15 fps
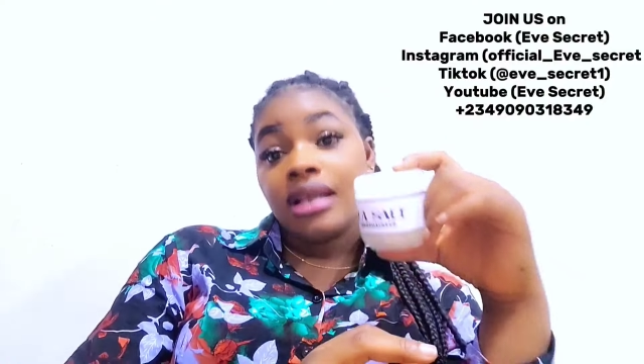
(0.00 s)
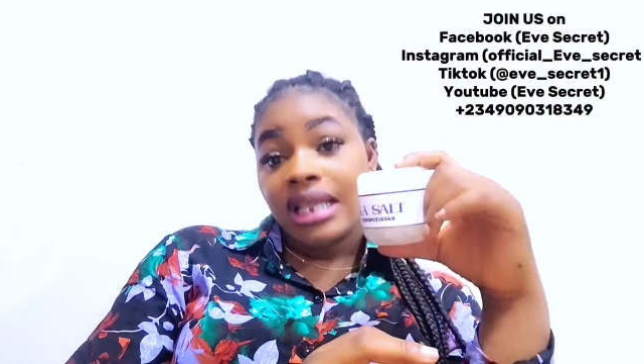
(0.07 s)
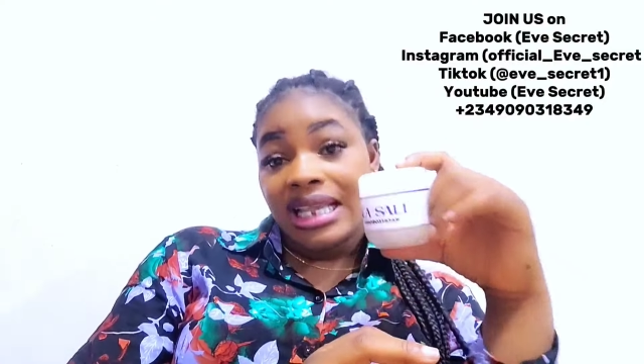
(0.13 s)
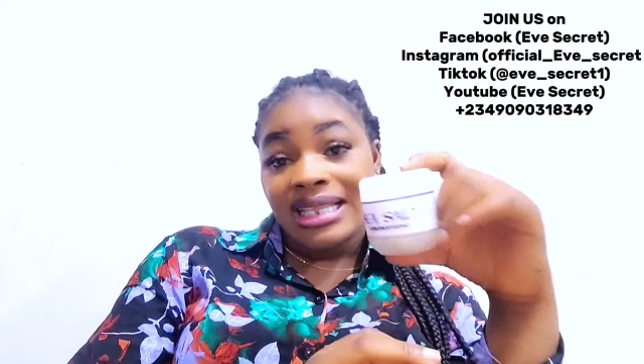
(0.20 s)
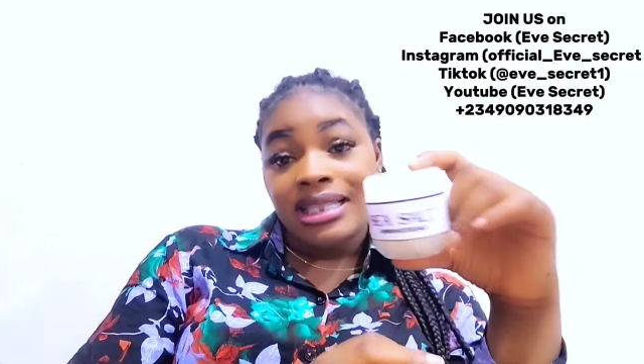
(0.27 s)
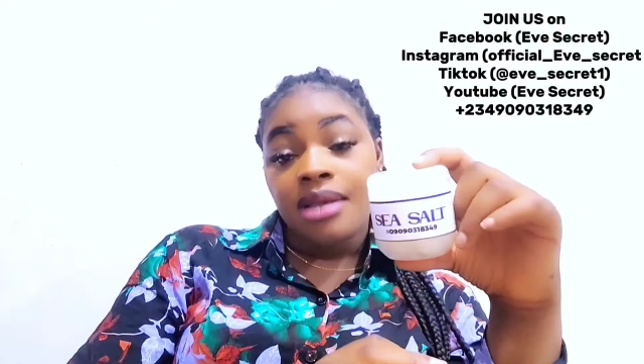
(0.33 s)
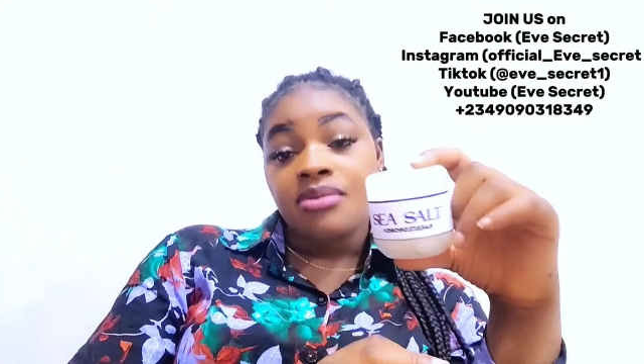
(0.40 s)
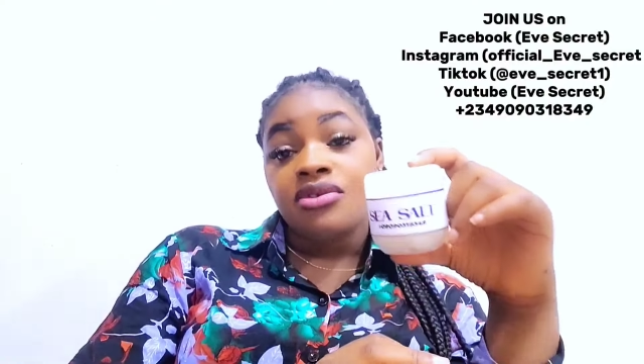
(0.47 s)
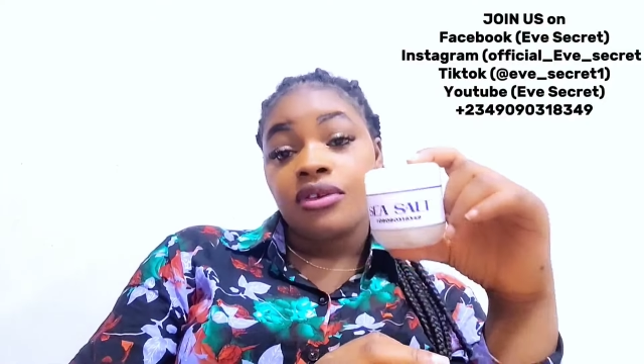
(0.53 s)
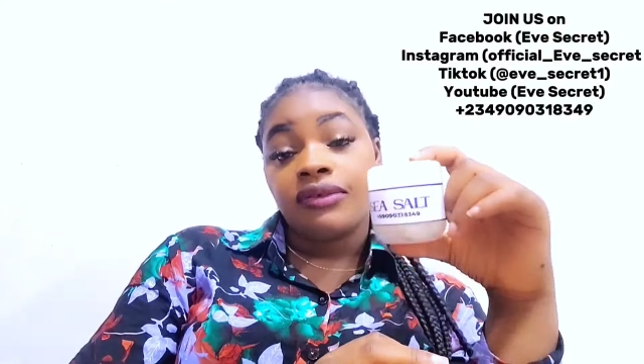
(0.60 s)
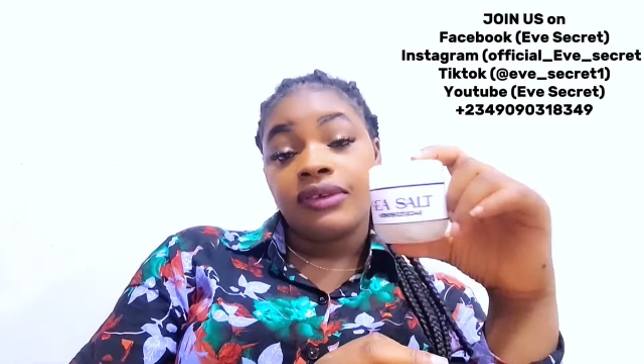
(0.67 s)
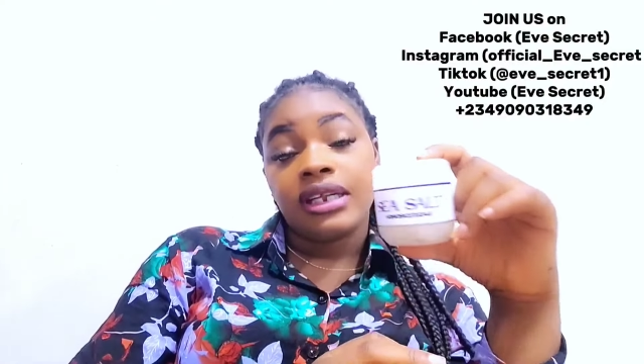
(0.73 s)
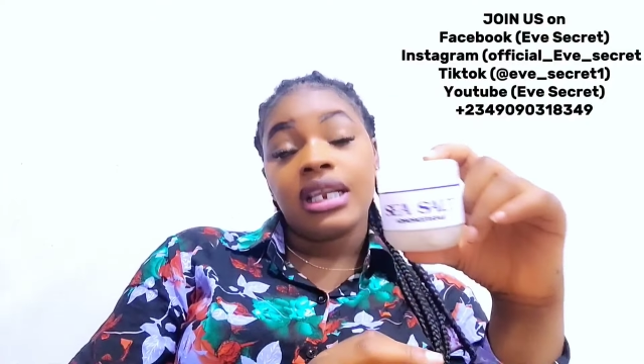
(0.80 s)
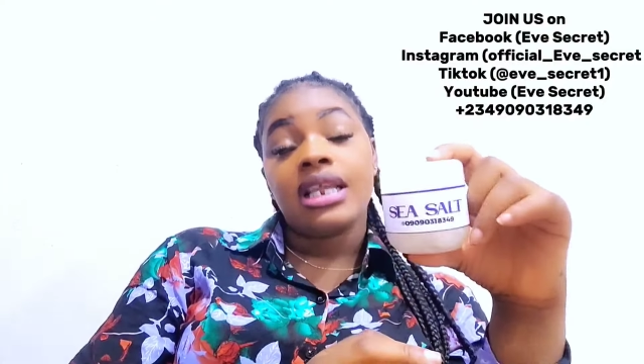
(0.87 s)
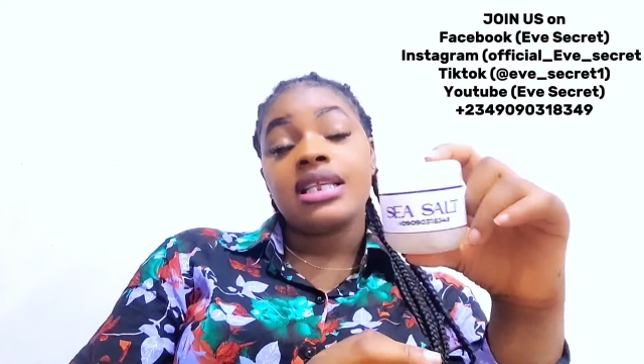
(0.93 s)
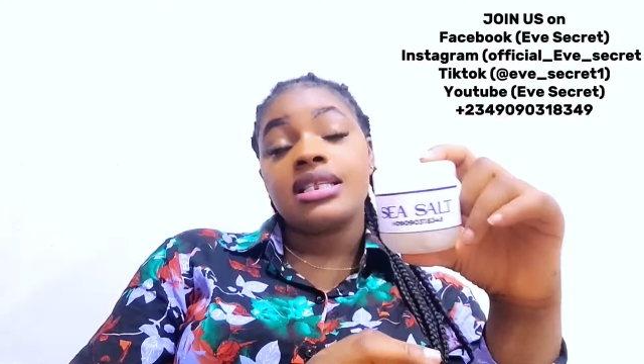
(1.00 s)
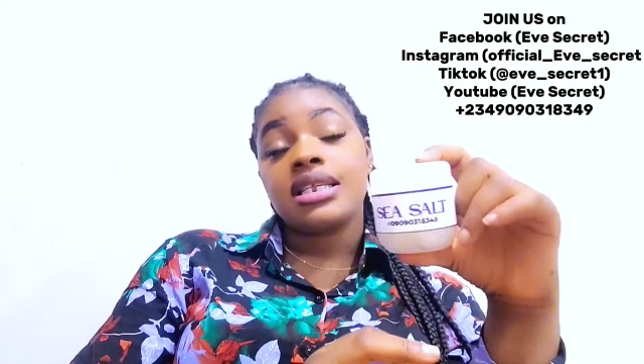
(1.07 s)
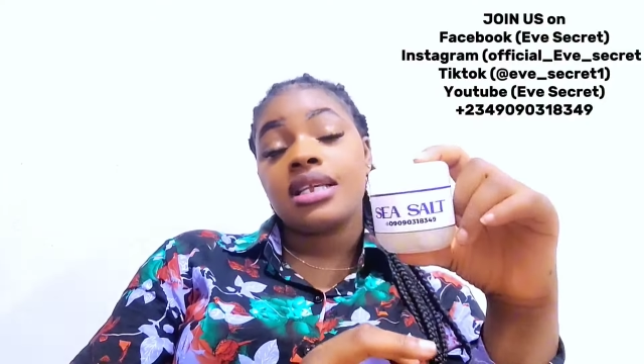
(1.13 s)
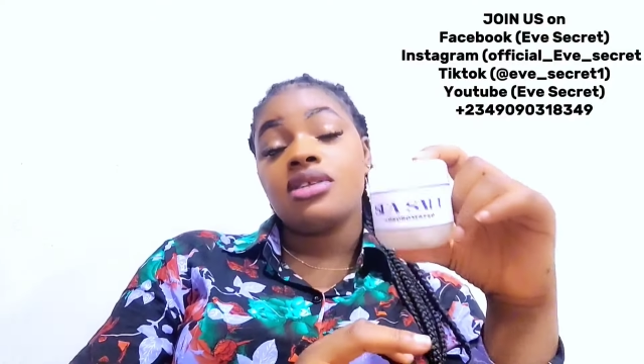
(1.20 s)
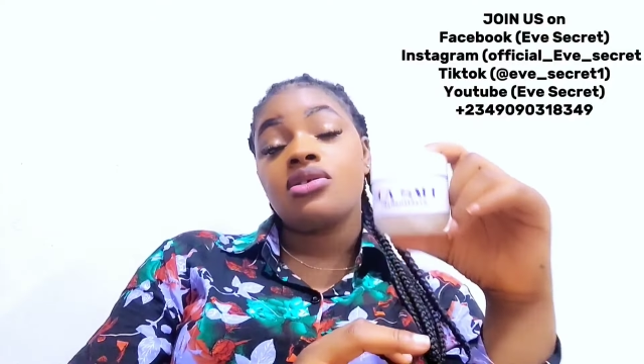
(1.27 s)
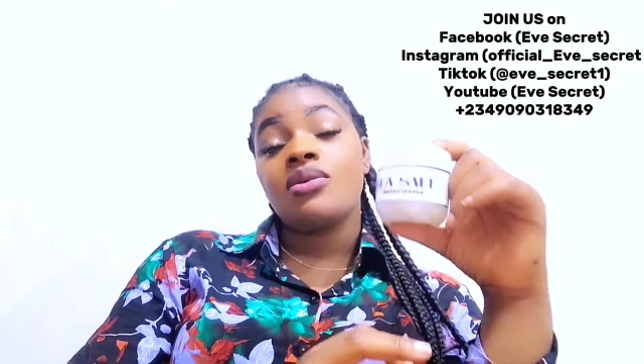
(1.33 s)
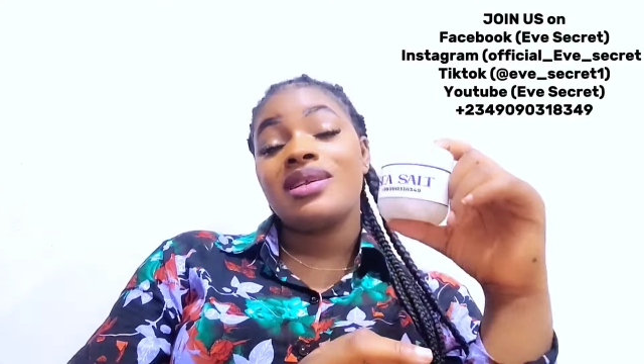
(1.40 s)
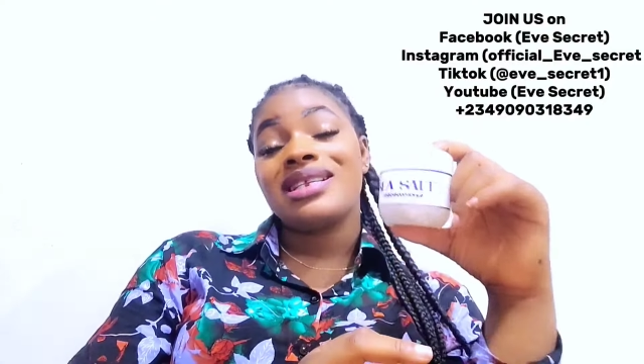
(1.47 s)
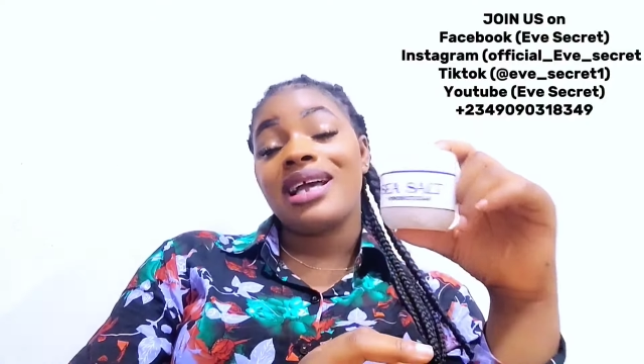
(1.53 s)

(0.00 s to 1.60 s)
In terms of cleansing, it's always